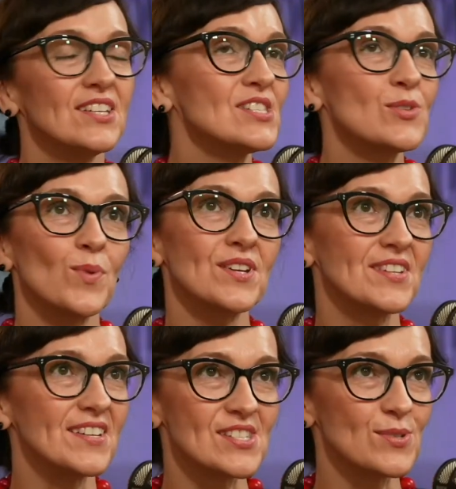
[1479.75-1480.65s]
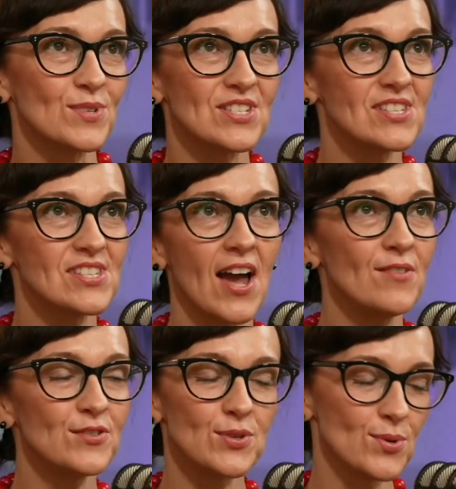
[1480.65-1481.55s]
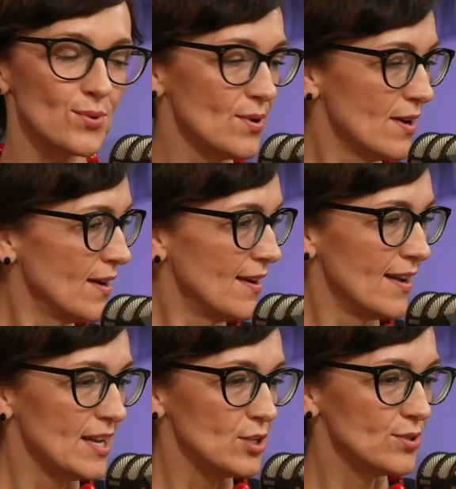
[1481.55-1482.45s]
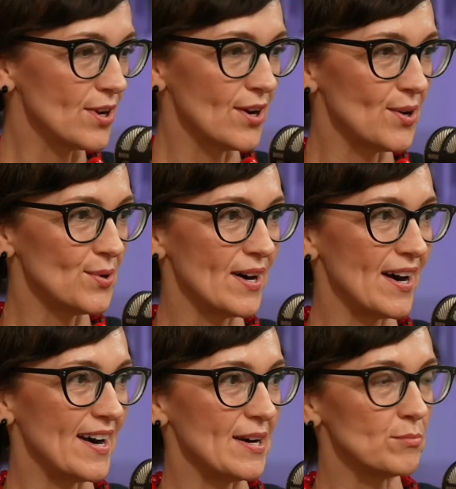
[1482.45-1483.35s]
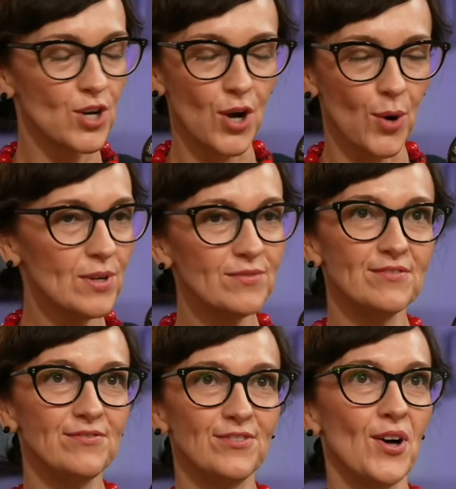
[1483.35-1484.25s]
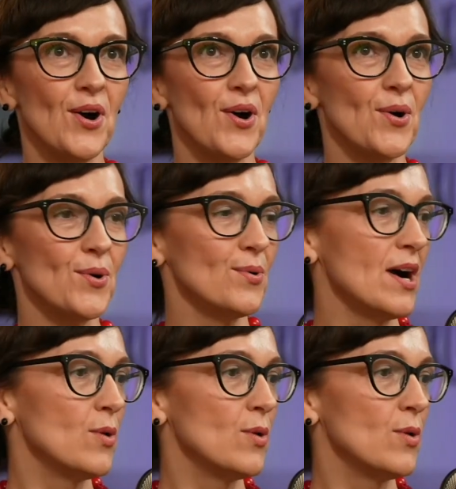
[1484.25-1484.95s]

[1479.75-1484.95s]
it is what it is. We just have to you know, um, go with the flow.